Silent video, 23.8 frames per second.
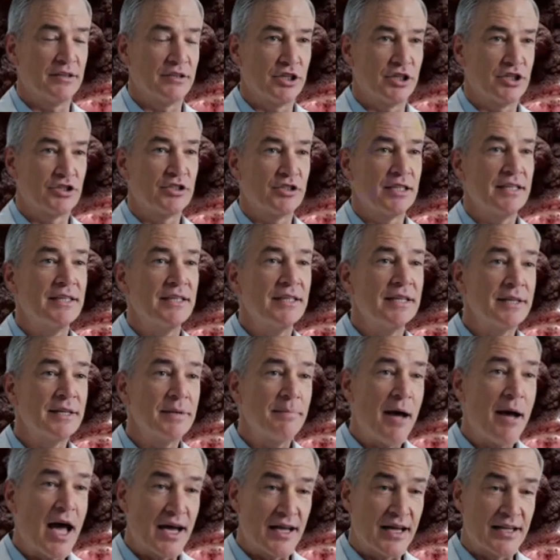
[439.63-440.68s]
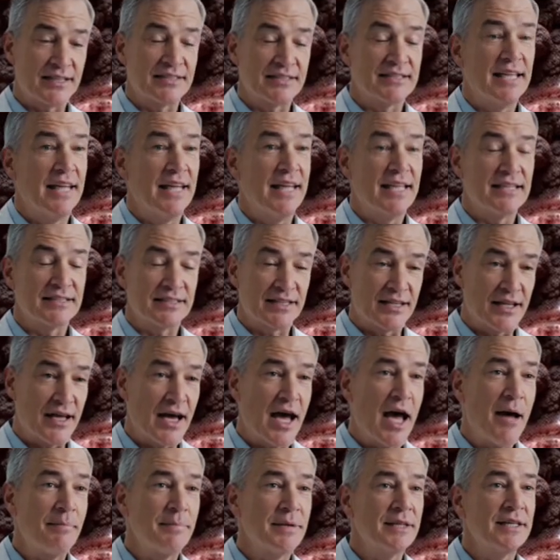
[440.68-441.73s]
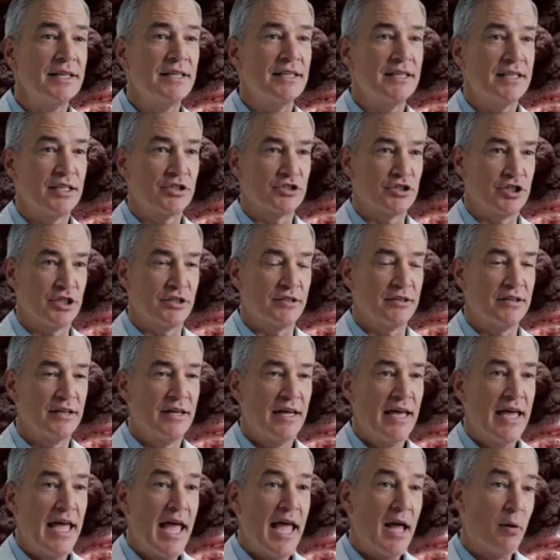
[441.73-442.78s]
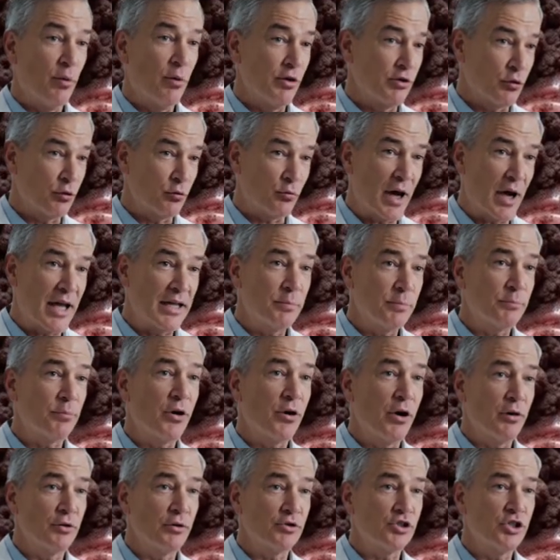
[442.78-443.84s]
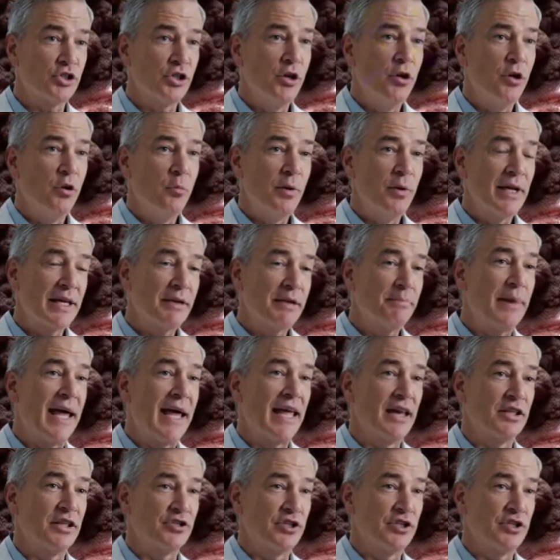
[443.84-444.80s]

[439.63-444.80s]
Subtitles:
slowly, and consciously, the diaphragm moves like a pump. It massages